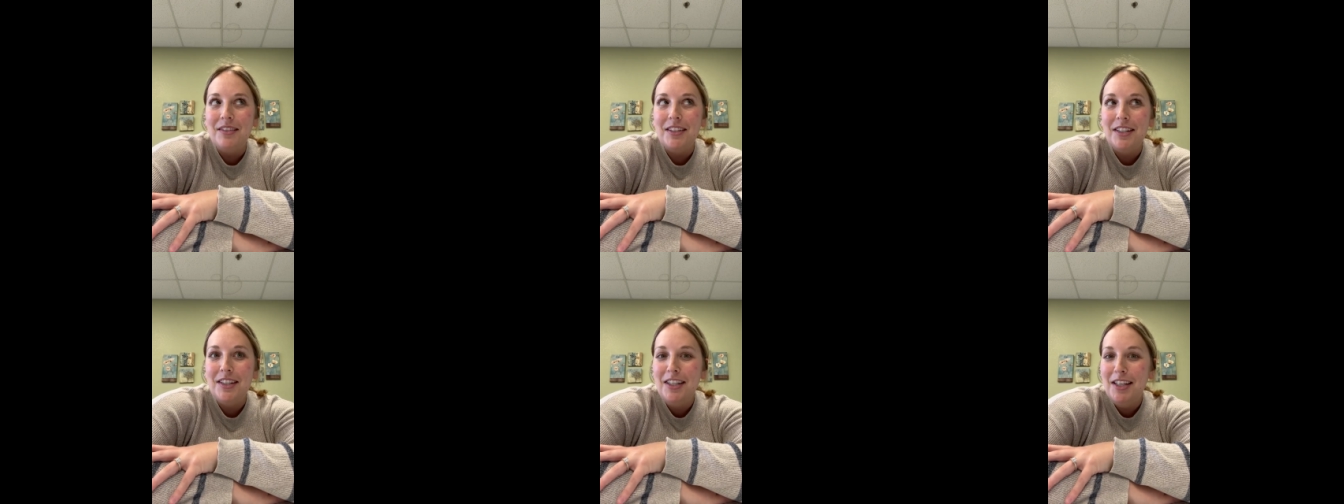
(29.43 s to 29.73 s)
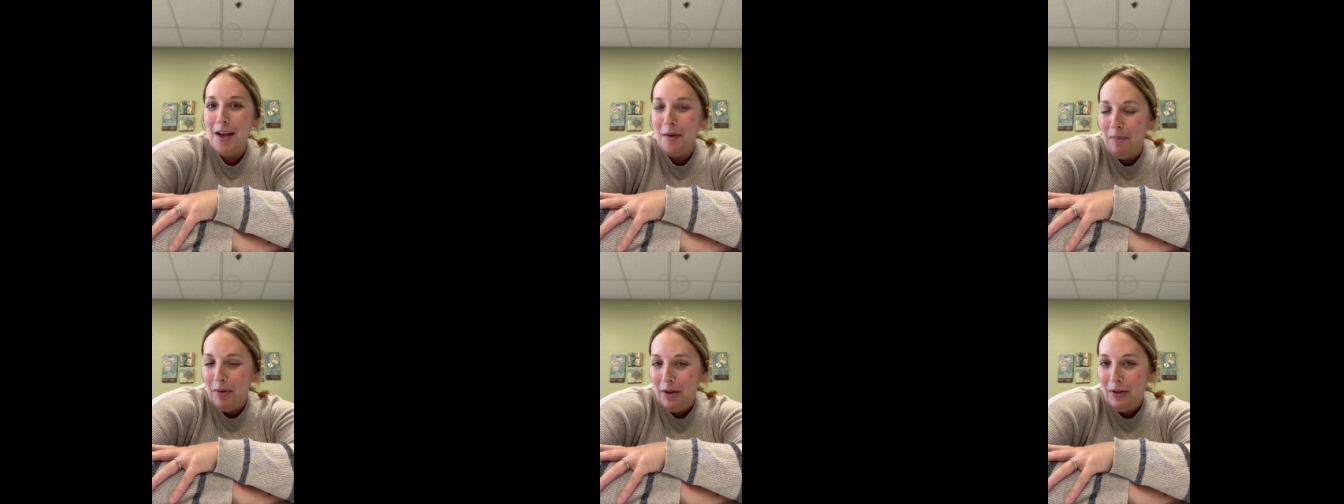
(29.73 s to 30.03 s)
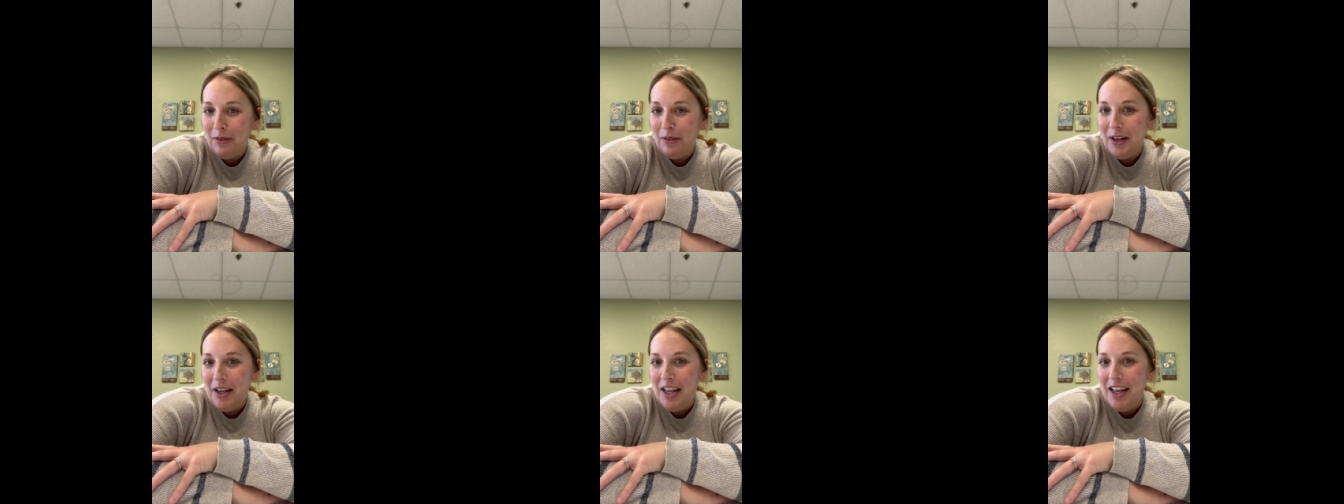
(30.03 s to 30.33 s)

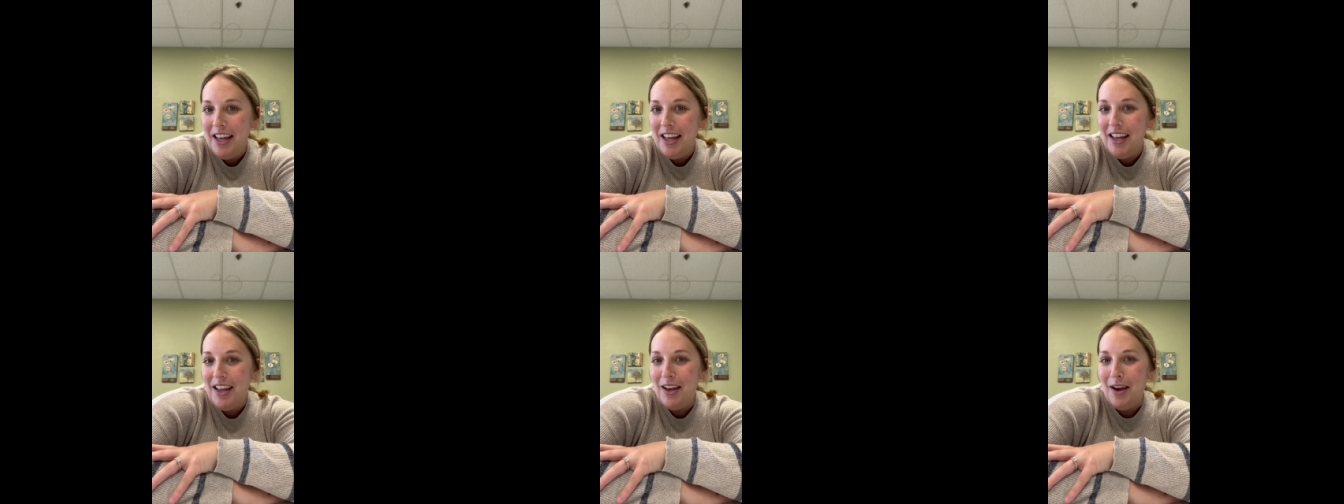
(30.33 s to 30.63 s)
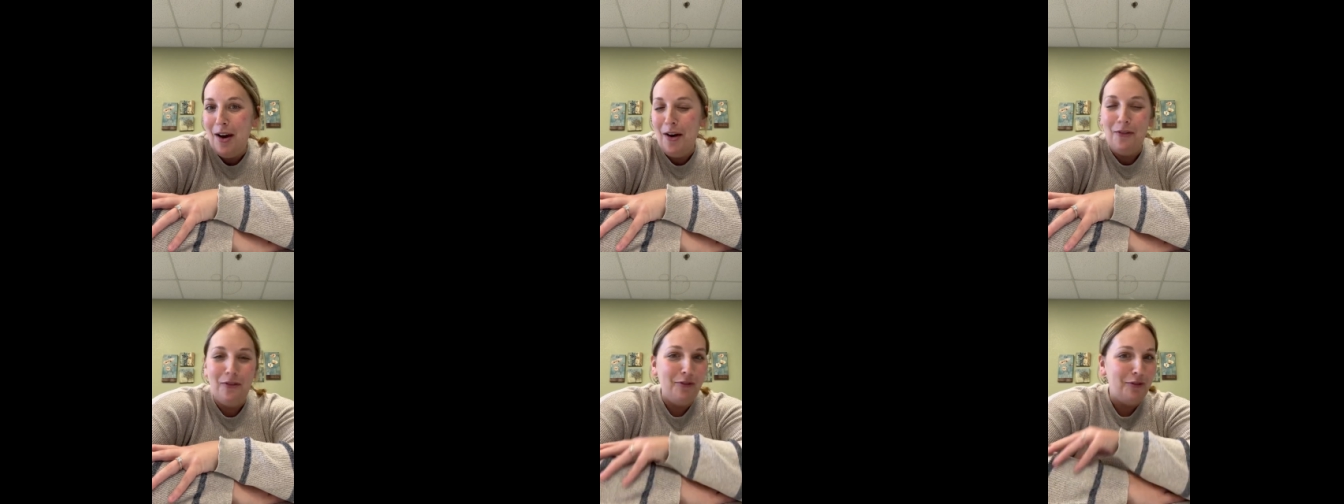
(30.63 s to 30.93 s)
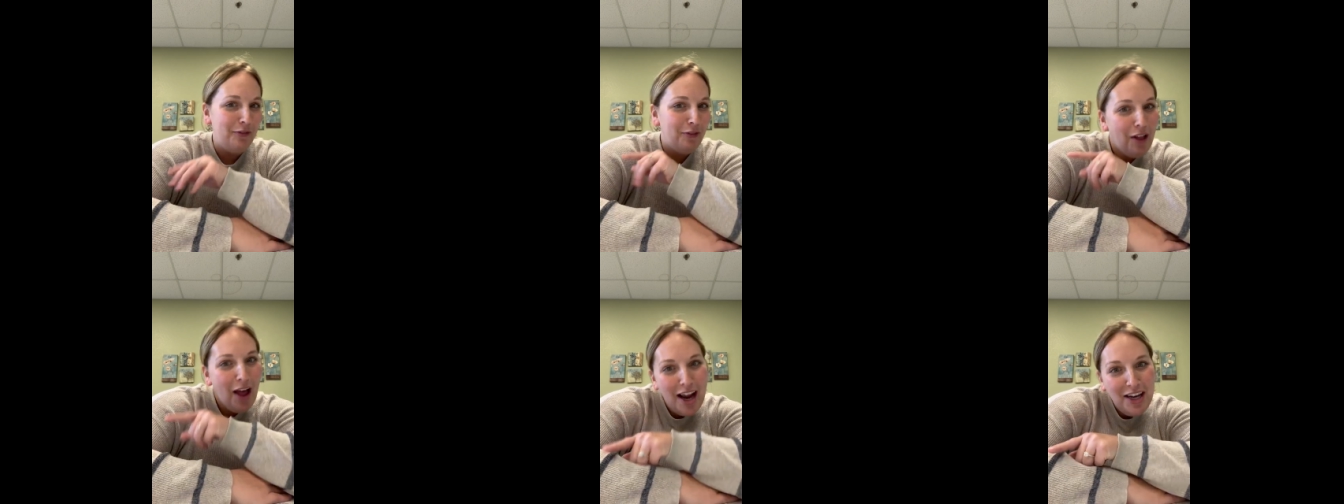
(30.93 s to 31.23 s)
typically a
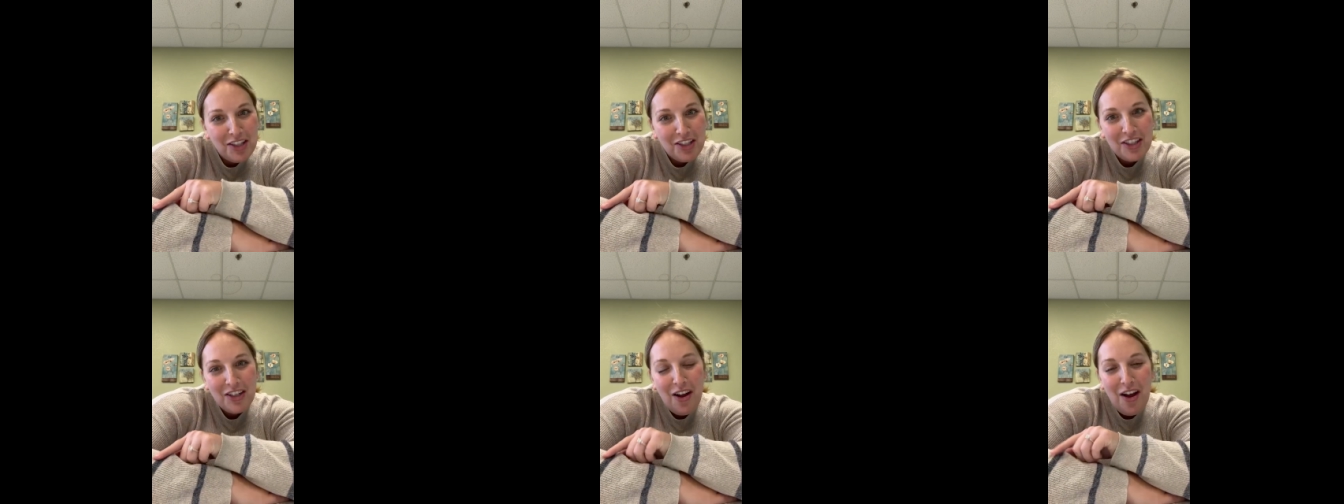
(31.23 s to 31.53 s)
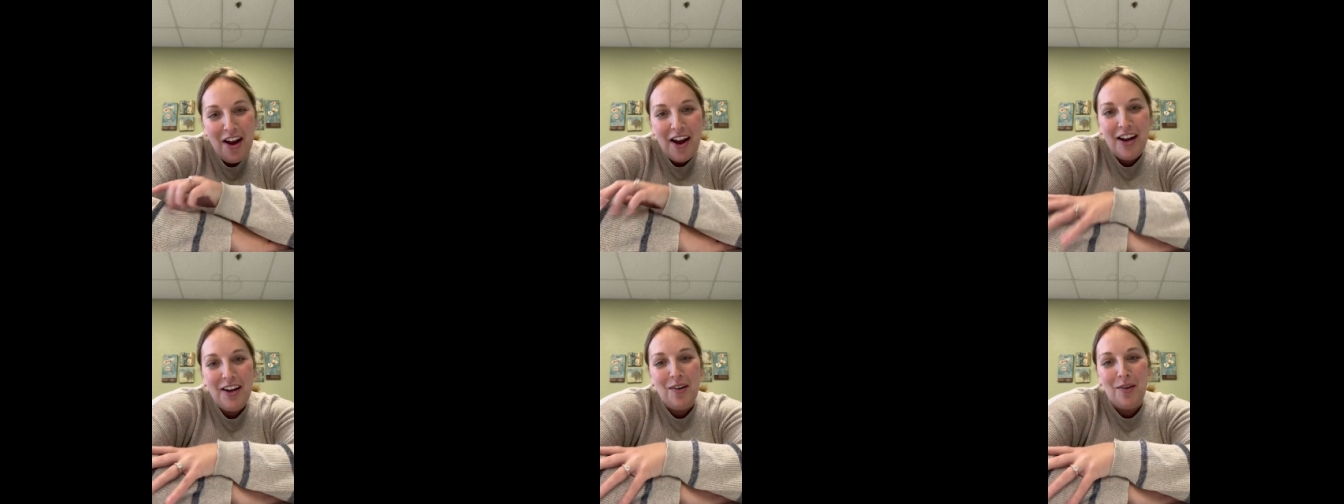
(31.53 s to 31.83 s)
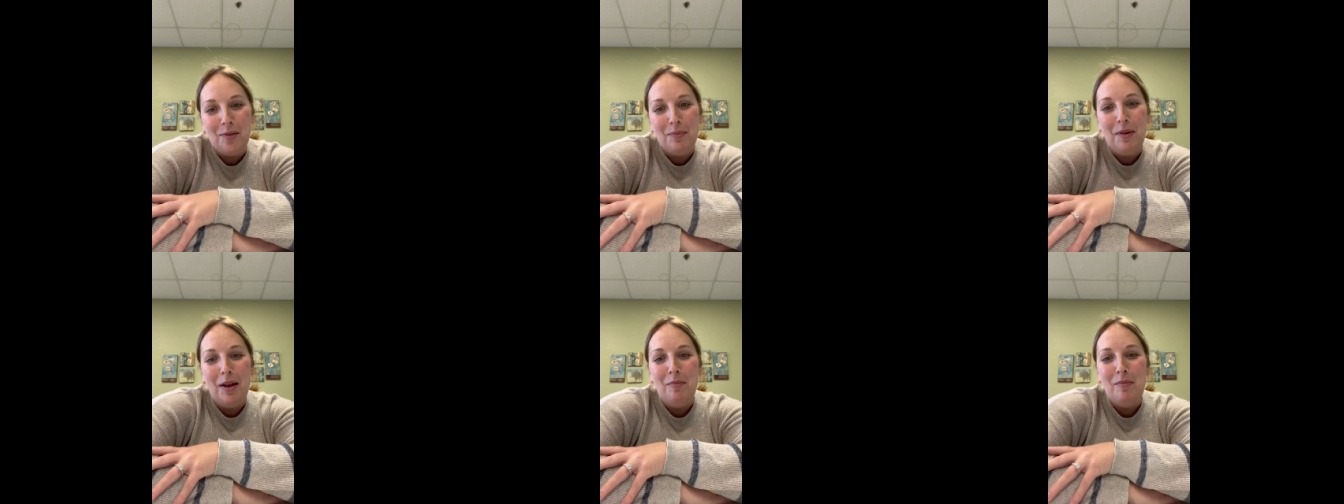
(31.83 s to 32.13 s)
flashlight
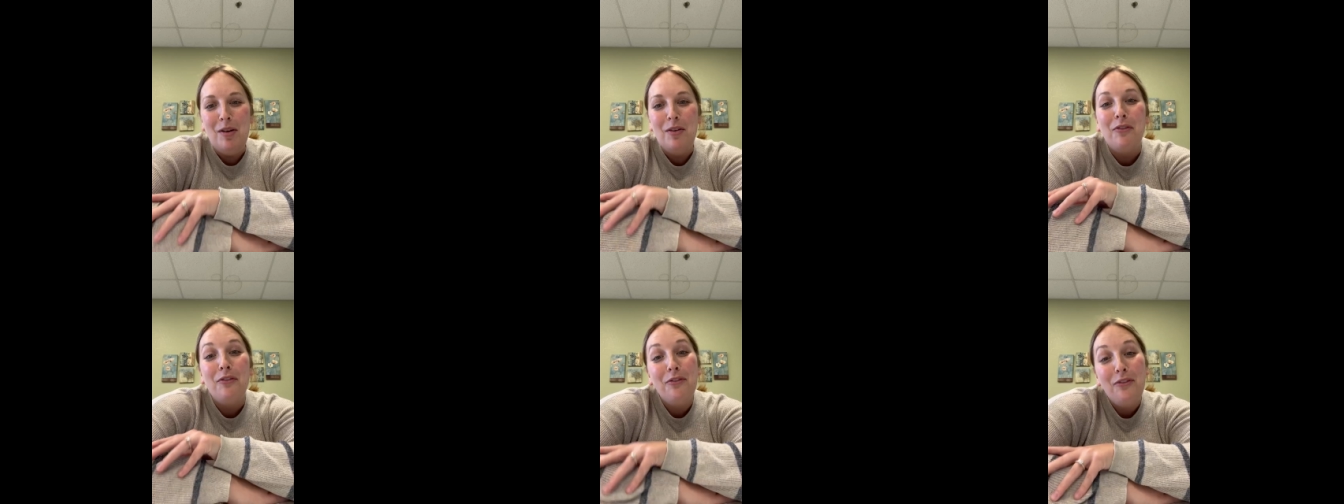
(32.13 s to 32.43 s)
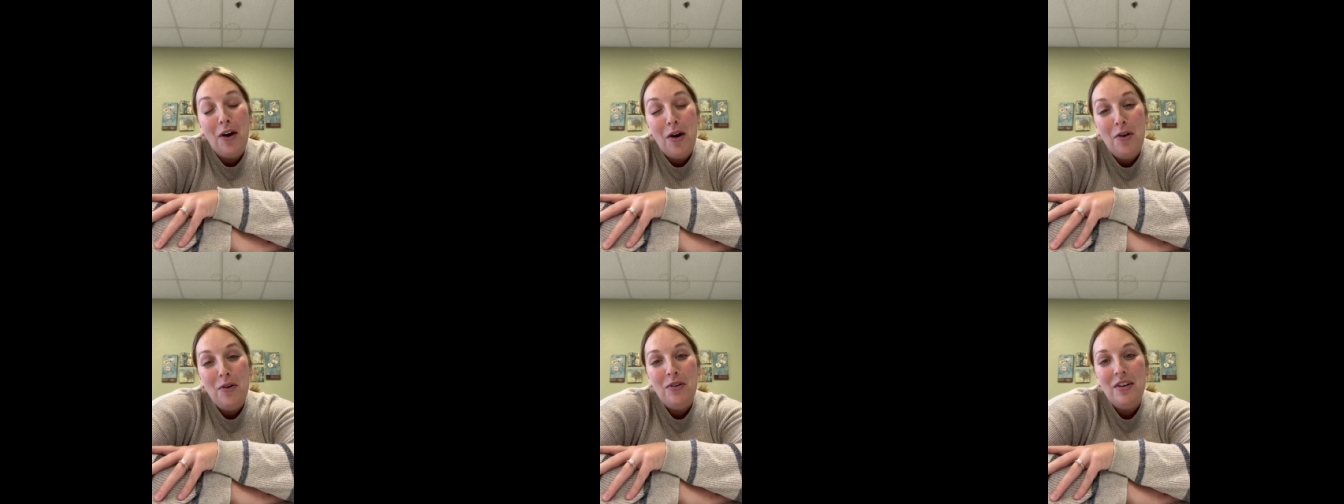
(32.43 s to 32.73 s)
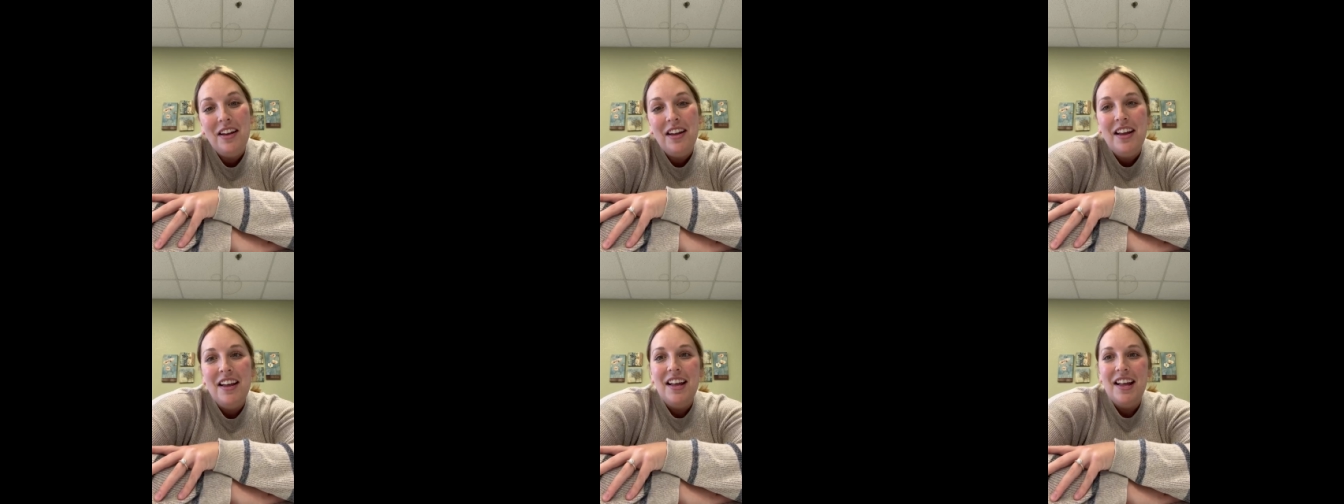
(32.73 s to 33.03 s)
or maybe a phone